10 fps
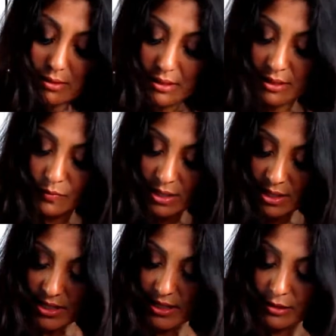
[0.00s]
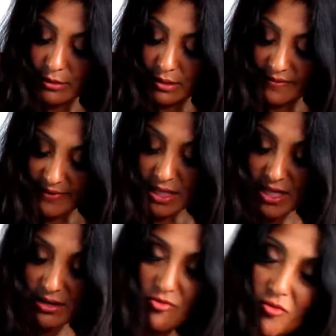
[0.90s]
And once I know that I've
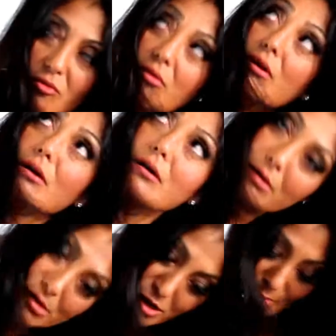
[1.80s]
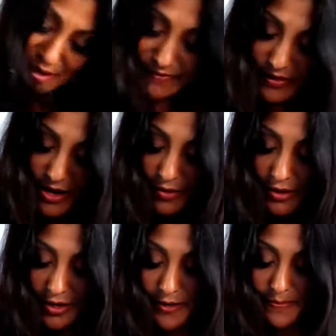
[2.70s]
got all my flour up,